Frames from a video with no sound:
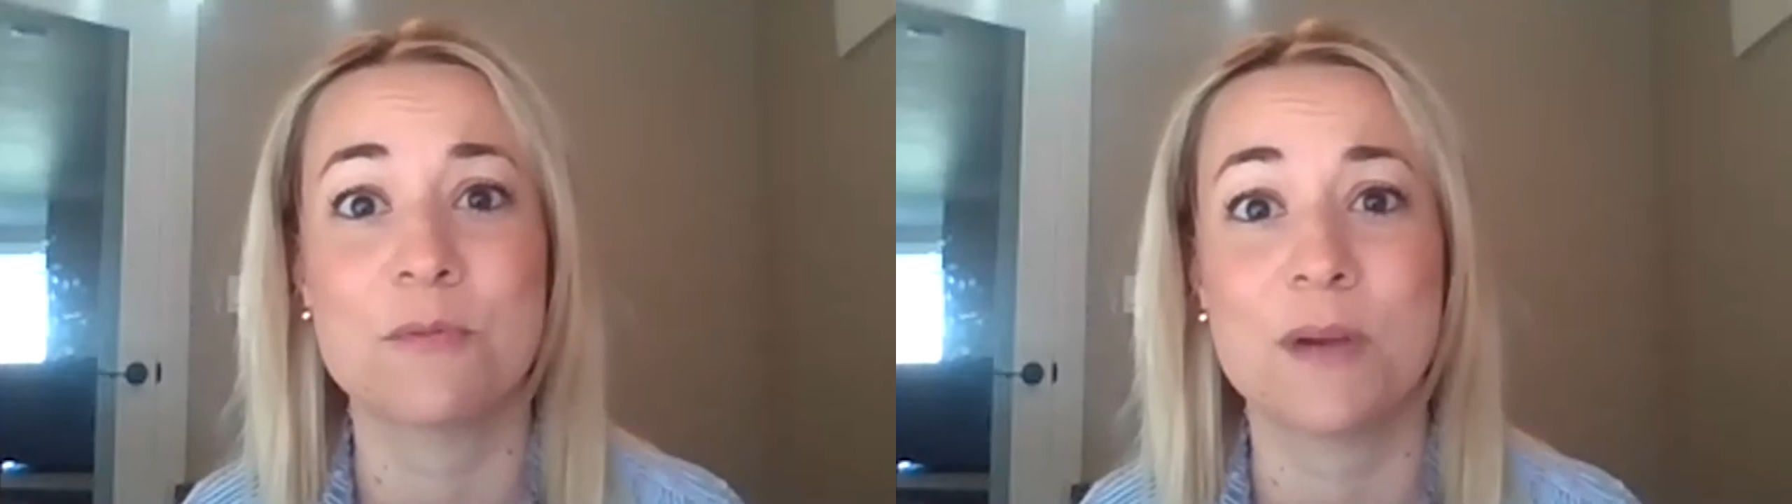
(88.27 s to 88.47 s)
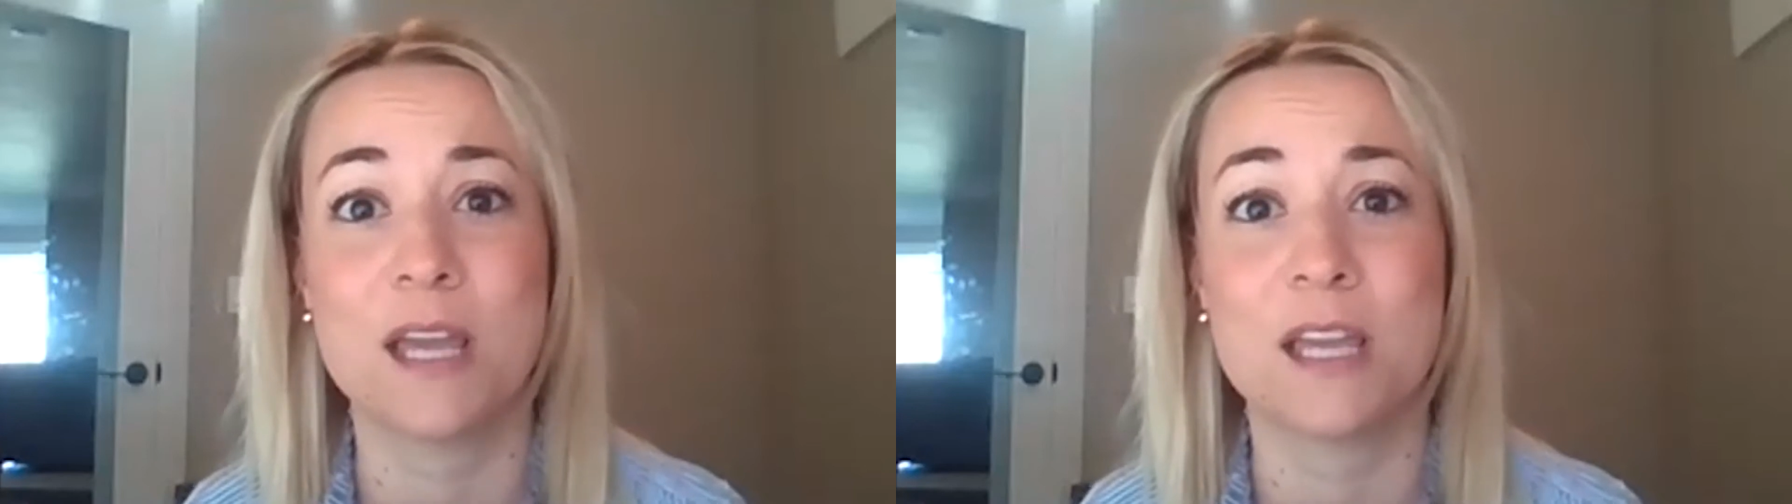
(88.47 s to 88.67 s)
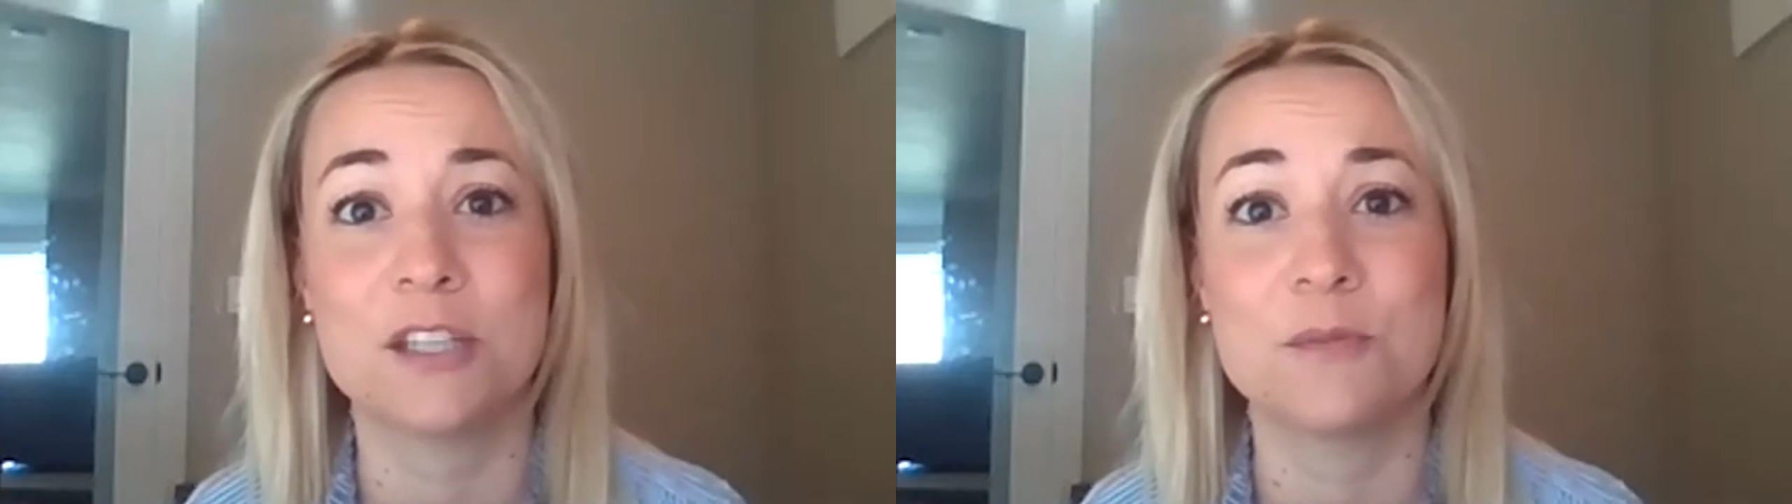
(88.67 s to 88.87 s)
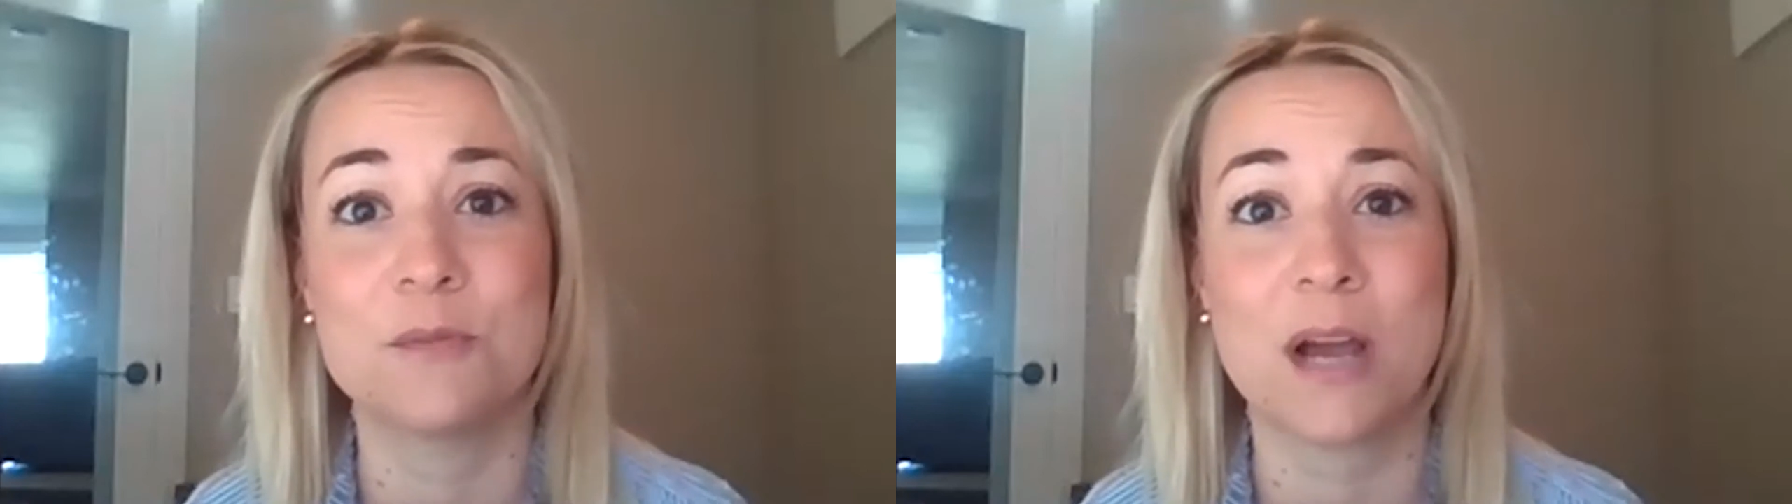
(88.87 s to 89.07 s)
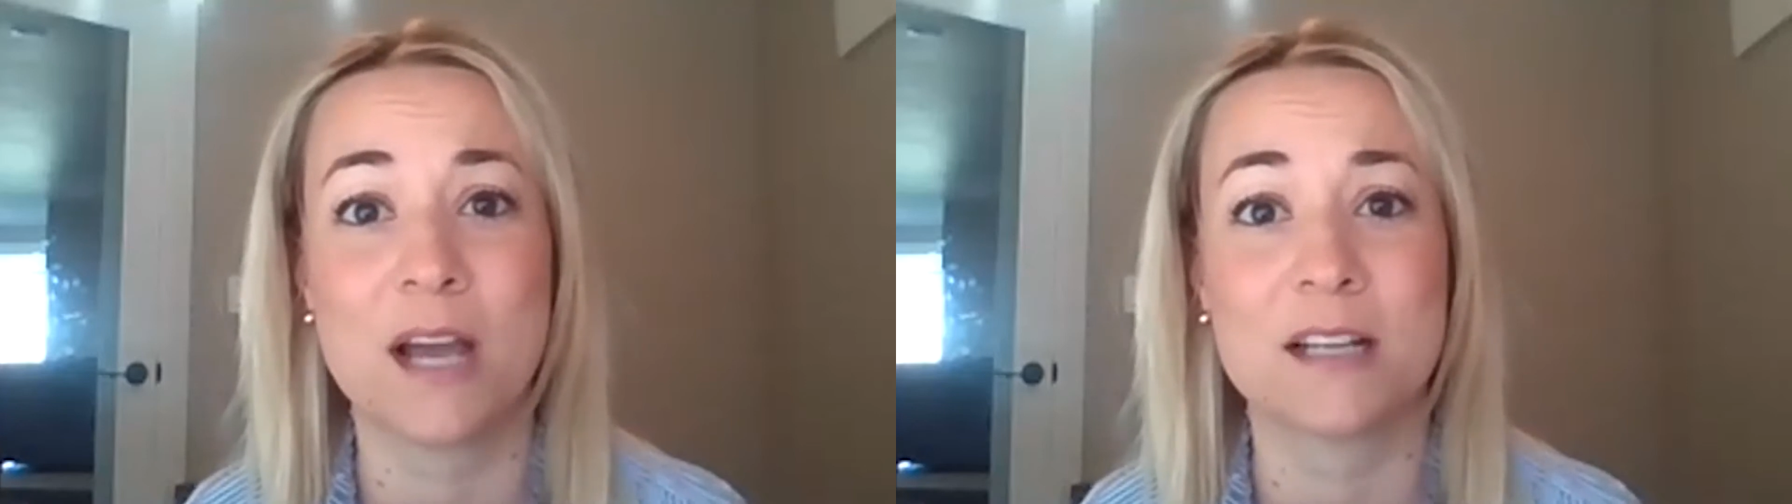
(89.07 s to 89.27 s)
way you
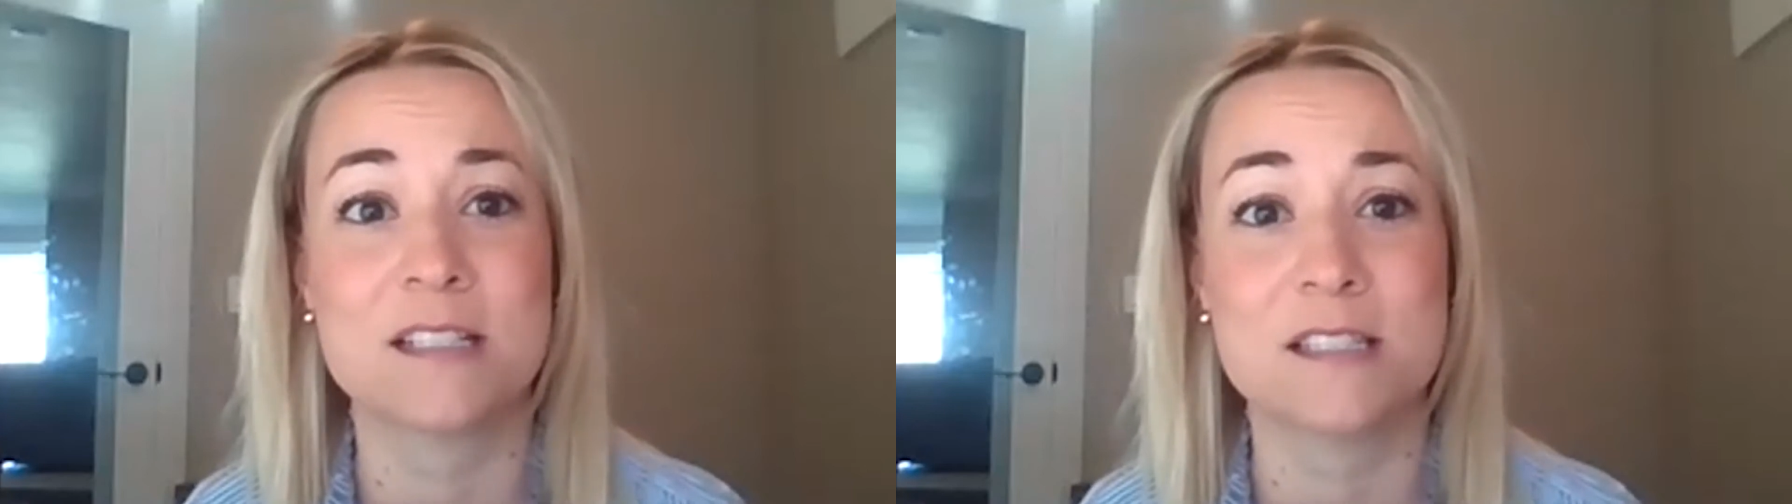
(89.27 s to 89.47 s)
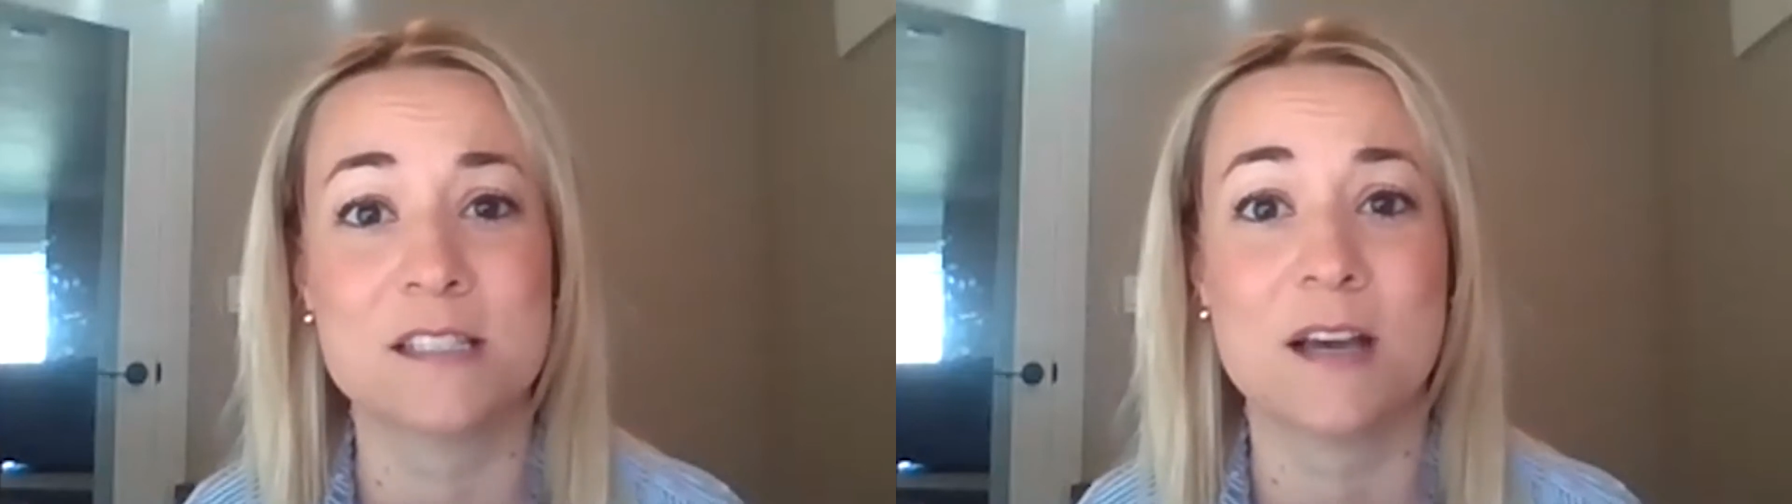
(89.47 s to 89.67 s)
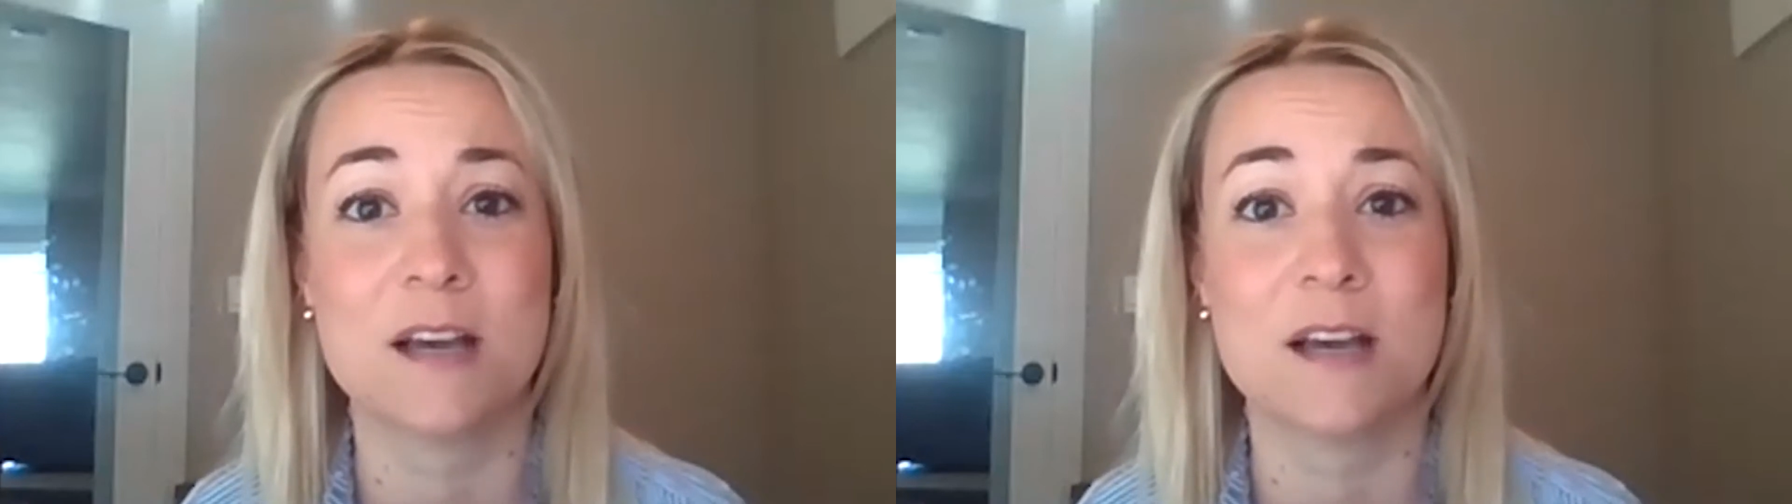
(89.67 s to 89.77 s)
practiced